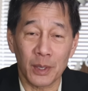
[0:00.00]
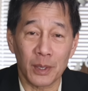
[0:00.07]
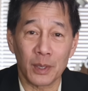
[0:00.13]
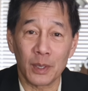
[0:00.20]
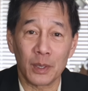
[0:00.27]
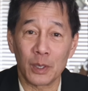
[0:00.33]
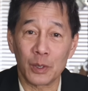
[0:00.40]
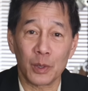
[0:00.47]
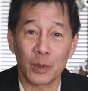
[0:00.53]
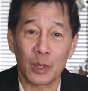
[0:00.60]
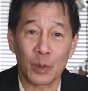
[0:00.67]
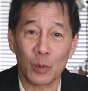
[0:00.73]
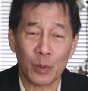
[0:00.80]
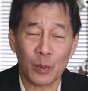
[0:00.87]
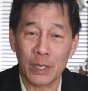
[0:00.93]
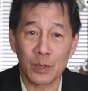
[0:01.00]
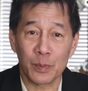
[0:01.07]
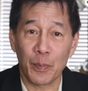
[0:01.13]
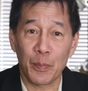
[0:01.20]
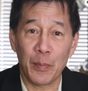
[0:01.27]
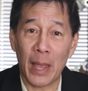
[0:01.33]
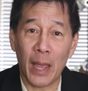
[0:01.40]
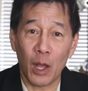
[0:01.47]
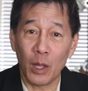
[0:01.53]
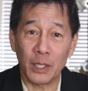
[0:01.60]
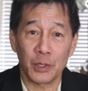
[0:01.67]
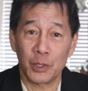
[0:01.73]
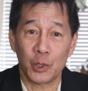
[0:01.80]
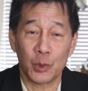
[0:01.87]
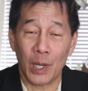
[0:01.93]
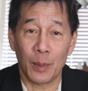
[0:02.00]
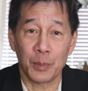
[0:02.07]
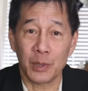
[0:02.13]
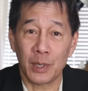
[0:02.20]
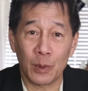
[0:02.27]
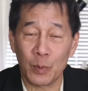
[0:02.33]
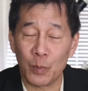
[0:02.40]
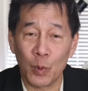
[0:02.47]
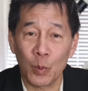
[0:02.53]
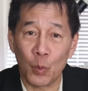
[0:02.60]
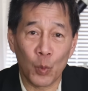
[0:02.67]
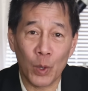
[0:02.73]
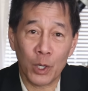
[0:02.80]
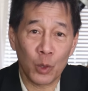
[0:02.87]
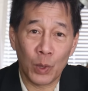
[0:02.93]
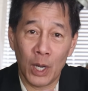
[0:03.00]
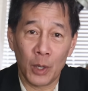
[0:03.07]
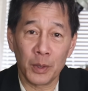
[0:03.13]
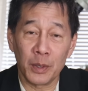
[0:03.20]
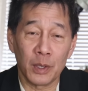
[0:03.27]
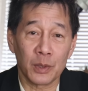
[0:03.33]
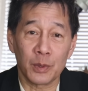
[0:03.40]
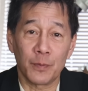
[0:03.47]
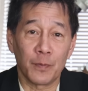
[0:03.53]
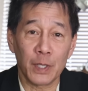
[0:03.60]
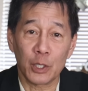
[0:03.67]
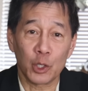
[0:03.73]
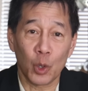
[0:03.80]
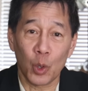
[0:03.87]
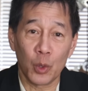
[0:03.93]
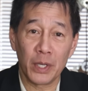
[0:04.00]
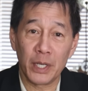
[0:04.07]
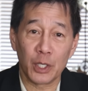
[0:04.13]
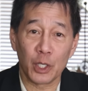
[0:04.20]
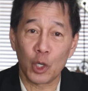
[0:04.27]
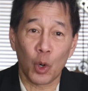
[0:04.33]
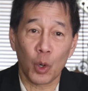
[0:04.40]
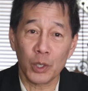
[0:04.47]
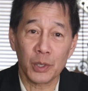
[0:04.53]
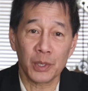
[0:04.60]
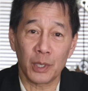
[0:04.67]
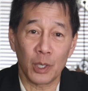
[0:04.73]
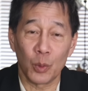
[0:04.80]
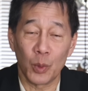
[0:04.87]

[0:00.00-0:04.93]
The, there were these pallet straps that went around in this Victorian corset